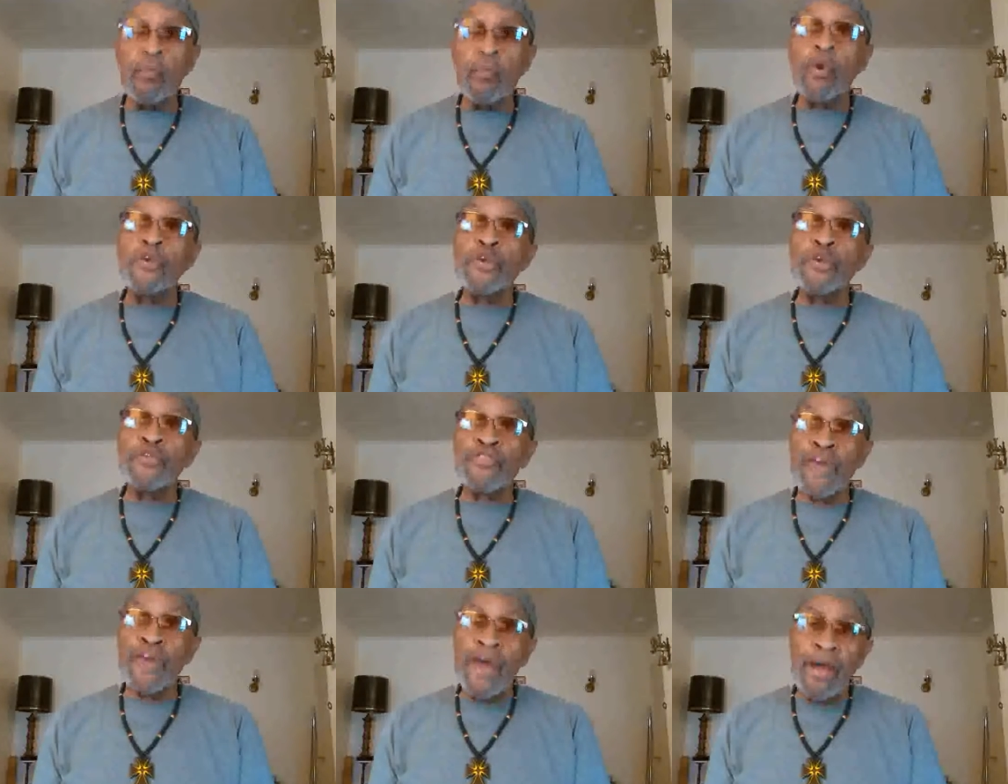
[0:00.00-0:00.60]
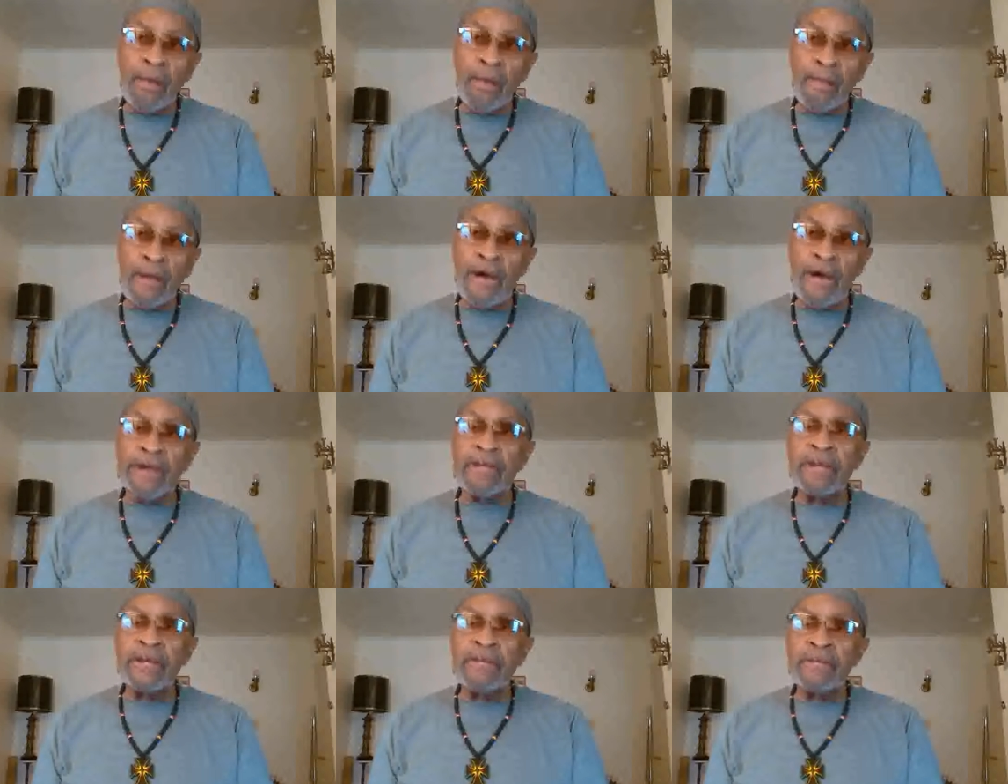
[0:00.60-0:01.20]
When you think
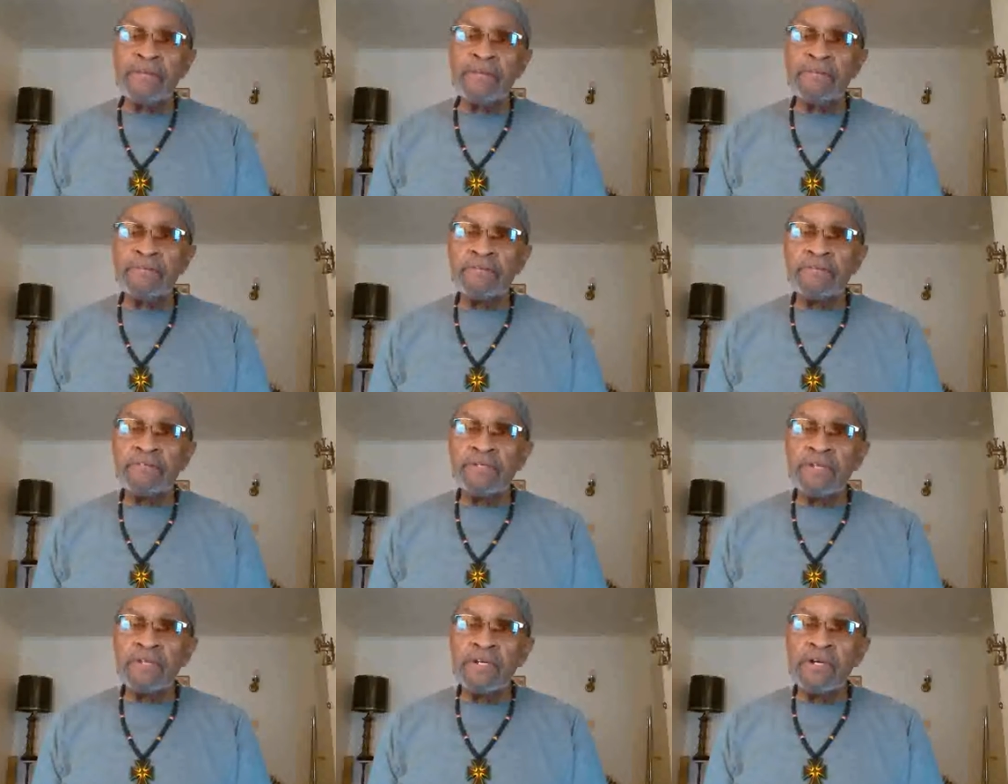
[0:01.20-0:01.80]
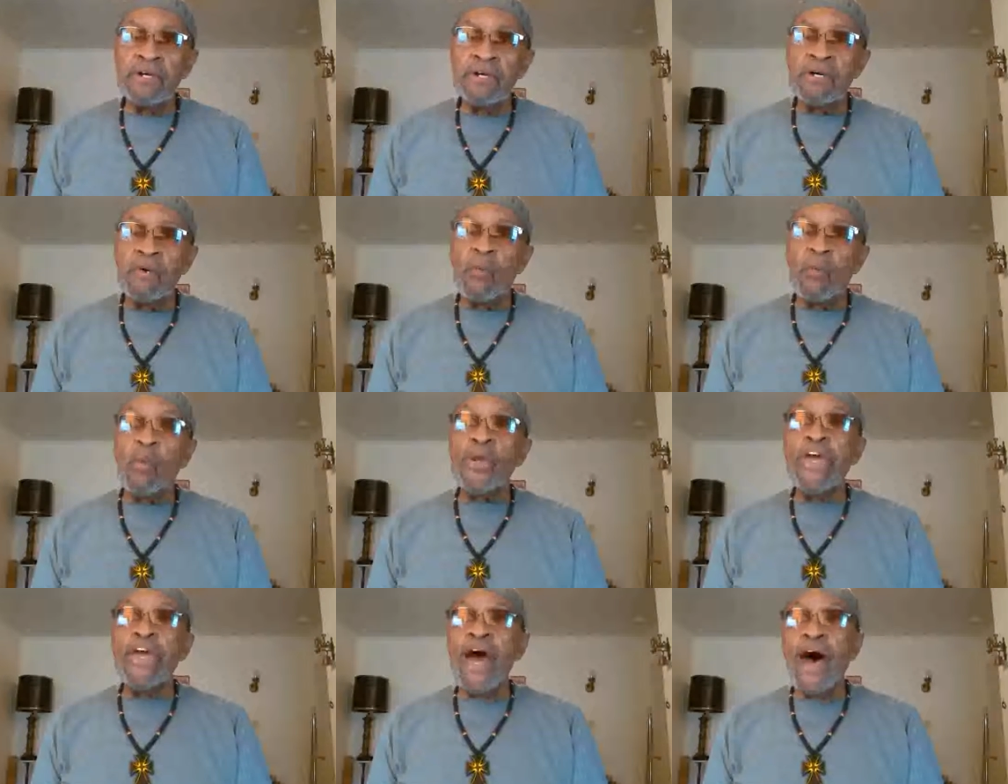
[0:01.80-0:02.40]
about it,
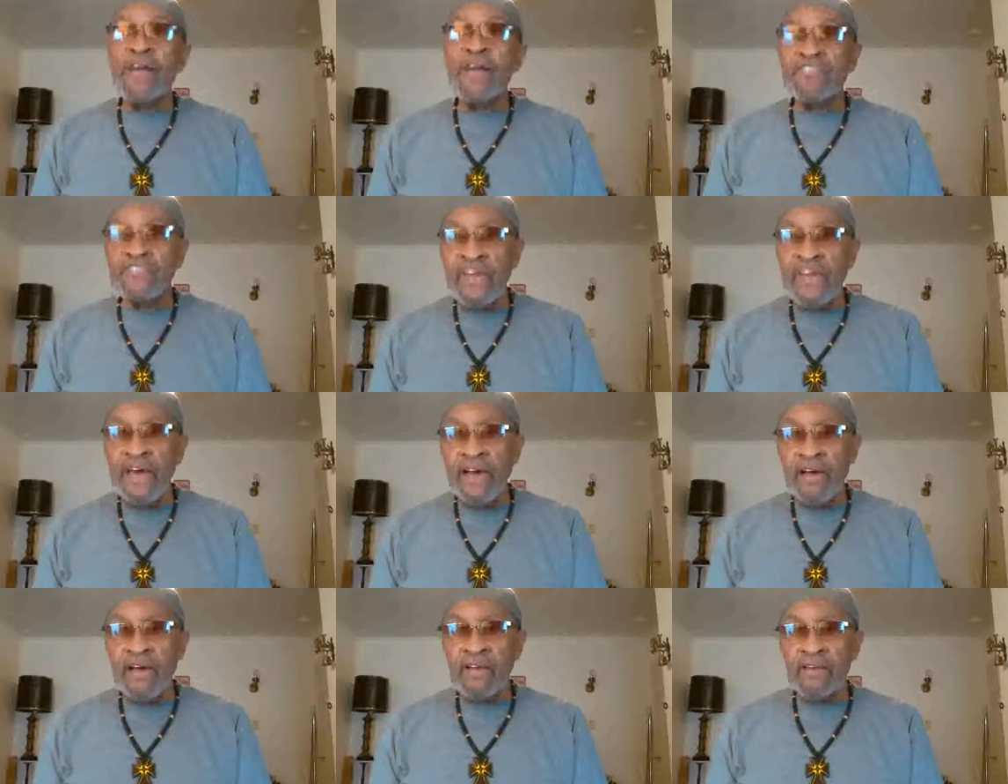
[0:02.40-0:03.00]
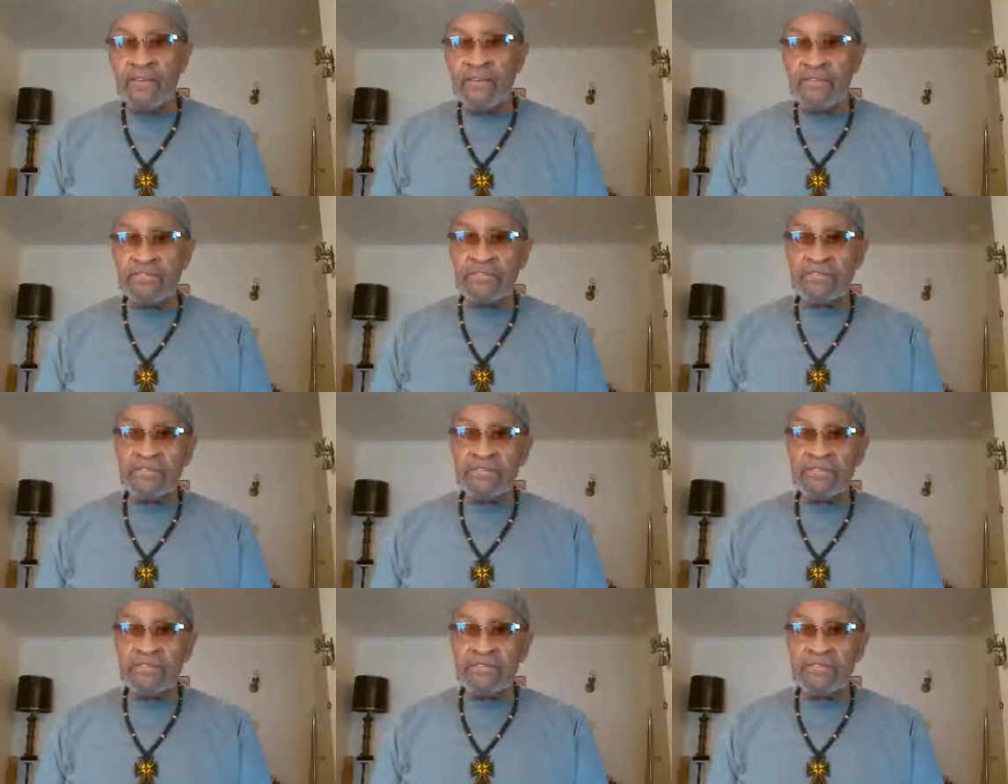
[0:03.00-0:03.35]
we ourselves